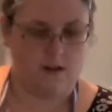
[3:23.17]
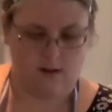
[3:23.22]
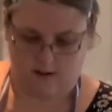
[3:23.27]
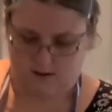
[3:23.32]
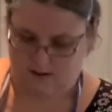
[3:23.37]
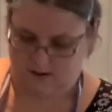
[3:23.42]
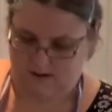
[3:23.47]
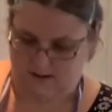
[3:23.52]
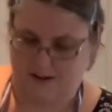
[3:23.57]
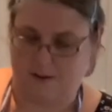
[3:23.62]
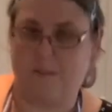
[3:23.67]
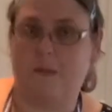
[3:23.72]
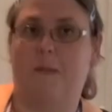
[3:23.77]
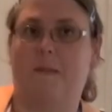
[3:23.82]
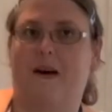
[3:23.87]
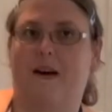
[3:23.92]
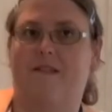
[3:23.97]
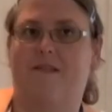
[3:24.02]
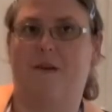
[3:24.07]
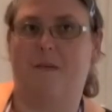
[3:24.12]
Some of
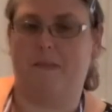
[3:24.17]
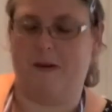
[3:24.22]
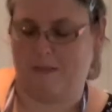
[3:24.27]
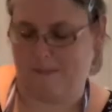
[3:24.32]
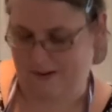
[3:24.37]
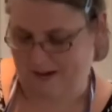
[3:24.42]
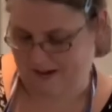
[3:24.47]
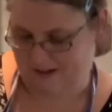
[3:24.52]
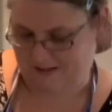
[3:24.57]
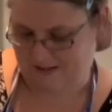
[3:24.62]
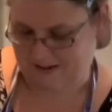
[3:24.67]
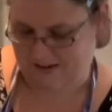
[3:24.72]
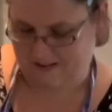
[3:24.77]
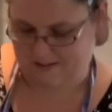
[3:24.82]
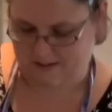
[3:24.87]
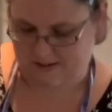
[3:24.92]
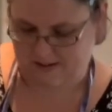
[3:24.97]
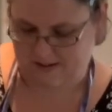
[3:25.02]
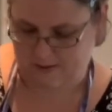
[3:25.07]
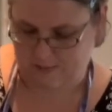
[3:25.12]
mine are a bit bigger than
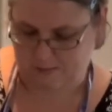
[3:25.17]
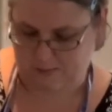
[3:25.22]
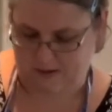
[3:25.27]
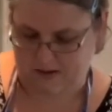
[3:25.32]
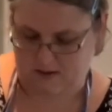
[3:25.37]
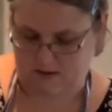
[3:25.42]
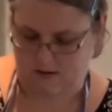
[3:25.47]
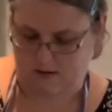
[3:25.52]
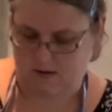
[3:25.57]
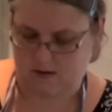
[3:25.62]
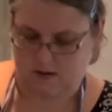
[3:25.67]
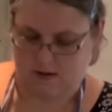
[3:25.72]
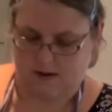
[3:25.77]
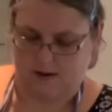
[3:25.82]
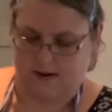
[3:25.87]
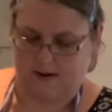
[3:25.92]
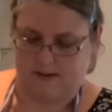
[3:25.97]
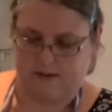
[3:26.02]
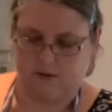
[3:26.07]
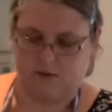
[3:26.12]
others, but
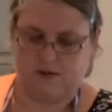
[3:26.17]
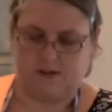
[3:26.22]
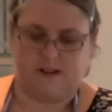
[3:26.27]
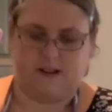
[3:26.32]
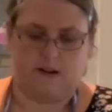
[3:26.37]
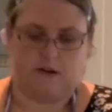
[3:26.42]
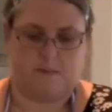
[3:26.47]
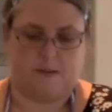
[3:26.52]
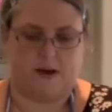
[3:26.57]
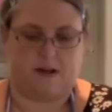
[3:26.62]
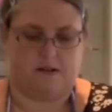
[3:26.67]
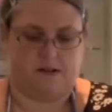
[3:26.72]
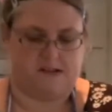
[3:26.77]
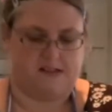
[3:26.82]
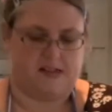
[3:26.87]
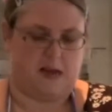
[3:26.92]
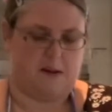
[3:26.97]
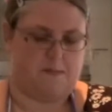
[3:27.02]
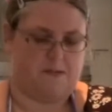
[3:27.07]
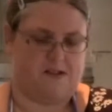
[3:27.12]
as long as they're about the
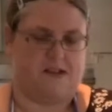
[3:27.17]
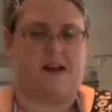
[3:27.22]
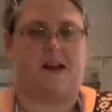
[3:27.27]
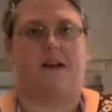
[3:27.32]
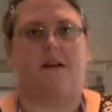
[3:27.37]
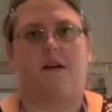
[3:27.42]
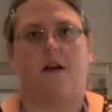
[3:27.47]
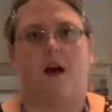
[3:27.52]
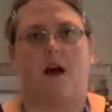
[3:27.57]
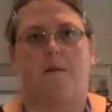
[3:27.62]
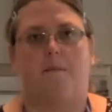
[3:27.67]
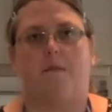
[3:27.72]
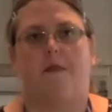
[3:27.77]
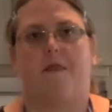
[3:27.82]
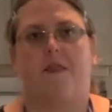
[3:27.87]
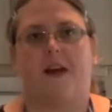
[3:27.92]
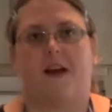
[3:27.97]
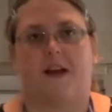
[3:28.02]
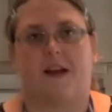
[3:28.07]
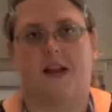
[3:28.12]
same thick, um,
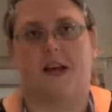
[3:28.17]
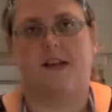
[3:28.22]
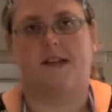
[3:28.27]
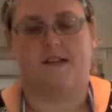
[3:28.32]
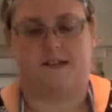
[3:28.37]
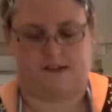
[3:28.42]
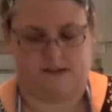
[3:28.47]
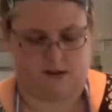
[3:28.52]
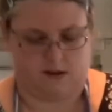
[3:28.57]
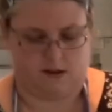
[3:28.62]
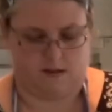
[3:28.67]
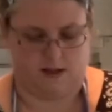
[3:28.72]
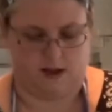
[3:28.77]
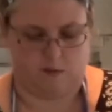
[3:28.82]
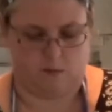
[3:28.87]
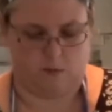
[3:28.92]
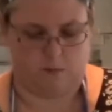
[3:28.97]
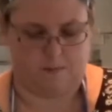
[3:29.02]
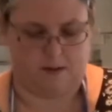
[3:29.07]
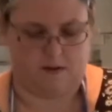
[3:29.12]
thickness, that
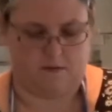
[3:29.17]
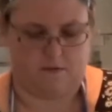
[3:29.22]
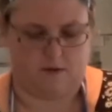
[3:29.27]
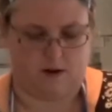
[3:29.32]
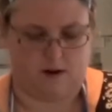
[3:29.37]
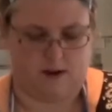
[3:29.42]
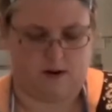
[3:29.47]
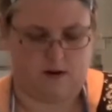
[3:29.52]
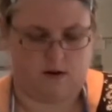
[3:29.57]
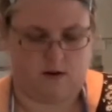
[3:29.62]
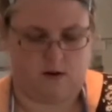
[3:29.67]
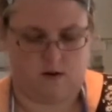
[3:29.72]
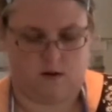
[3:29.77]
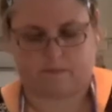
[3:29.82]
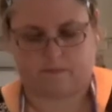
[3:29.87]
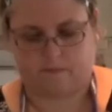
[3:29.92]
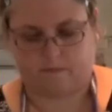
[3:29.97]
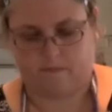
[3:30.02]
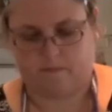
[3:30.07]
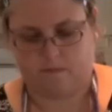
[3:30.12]
will be fine
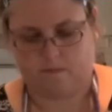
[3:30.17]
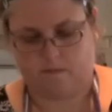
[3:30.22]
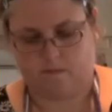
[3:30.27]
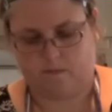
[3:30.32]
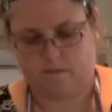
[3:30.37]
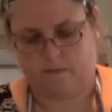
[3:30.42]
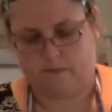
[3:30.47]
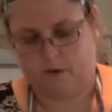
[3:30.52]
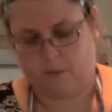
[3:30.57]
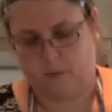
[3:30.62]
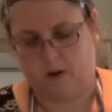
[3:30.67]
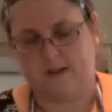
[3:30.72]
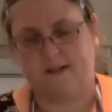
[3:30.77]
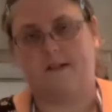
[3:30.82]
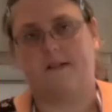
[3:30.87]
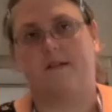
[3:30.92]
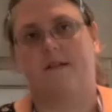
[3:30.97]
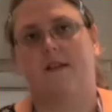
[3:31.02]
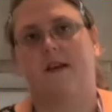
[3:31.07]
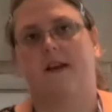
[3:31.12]

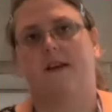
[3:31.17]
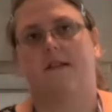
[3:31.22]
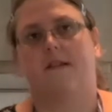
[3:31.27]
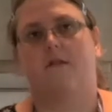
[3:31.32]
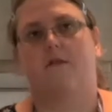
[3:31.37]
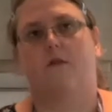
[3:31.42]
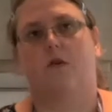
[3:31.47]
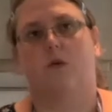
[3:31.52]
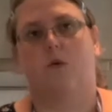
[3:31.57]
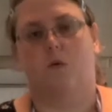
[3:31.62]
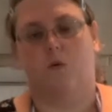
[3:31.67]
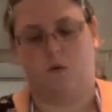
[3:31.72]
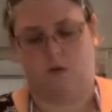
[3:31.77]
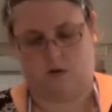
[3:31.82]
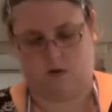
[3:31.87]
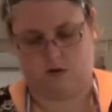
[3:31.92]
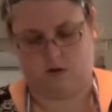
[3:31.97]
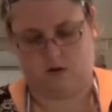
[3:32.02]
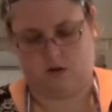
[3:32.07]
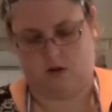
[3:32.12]
once these have all
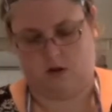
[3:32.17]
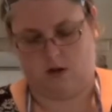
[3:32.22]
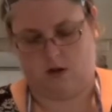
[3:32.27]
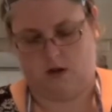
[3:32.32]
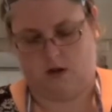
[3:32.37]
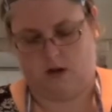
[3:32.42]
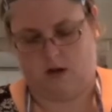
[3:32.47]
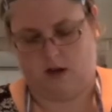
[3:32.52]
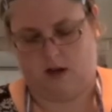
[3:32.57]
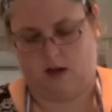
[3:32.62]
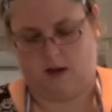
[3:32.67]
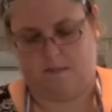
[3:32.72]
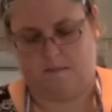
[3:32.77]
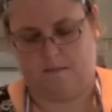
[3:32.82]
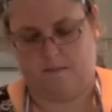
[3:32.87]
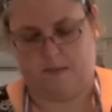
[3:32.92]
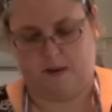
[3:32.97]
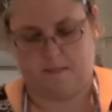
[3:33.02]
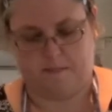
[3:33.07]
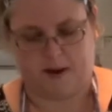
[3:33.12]
um,
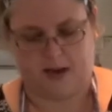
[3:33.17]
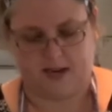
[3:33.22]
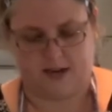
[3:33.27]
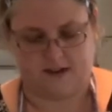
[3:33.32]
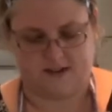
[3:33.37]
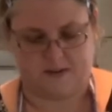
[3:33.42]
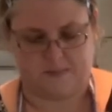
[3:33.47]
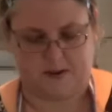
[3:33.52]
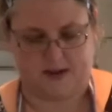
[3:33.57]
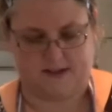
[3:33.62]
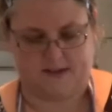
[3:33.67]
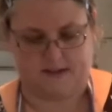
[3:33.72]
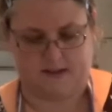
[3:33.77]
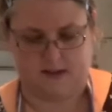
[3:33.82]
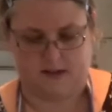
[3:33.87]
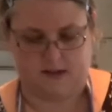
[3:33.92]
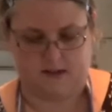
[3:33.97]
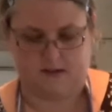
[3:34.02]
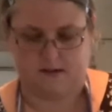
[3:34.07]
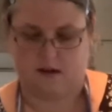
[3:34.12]
been made into
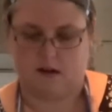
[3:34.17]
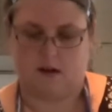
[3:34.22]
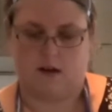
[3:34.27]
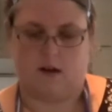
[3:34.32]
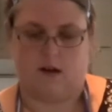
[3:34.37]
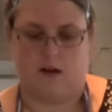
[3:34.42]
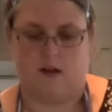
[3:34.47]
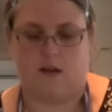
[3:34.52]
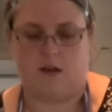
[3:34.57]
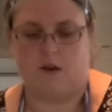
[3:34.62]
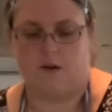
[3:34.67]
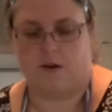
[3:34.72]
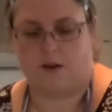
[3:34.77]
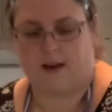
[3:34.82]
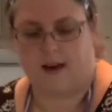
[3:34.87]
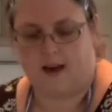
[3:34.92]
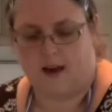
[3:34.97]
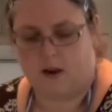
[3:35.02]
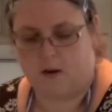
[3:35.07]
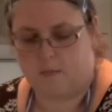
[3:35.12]
patties you
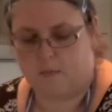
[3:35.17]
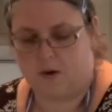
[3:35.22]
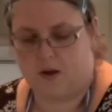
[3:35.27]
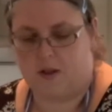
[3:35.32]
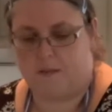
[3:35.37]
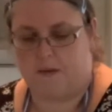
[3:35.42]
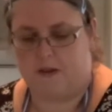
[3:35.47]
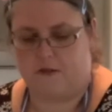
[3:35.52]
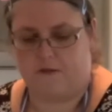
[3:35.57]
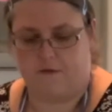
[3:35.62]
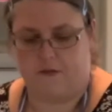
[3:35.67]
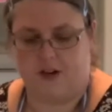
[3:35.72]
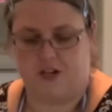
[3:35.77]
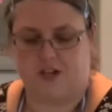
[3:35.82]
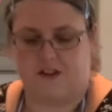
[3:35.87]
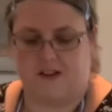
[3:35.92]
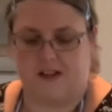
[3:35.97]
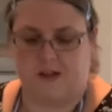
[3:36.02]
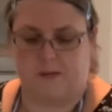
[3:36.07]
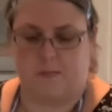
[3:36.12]
can put them in the fridge at
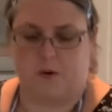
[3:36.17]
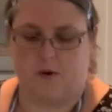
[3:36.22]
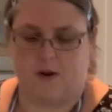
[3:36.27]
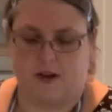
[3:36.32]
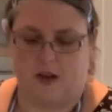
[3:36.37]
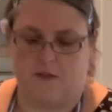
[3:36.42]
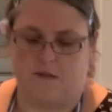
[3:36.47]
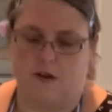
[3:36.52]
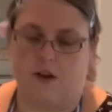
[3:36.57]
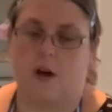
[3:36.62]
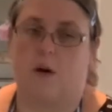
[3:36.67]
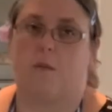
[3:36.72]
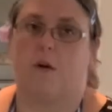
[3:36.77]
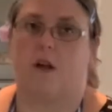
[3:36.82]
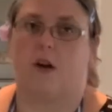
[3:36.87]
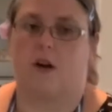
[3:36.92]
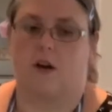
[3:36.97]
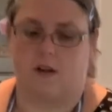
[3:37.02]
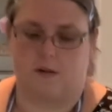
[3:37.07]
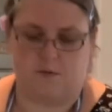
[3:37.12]
this point if you don't want
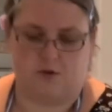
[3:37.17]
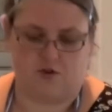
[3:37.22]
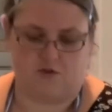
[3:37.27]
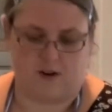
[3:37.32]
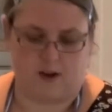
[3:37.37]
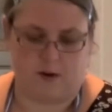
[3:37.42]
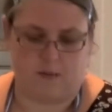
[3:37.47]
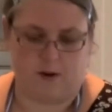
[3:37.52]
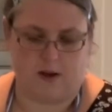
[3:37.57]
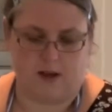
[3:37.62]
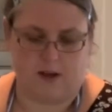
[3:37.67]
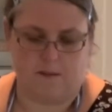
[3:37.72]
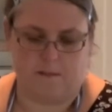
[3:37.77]
to cook them straight away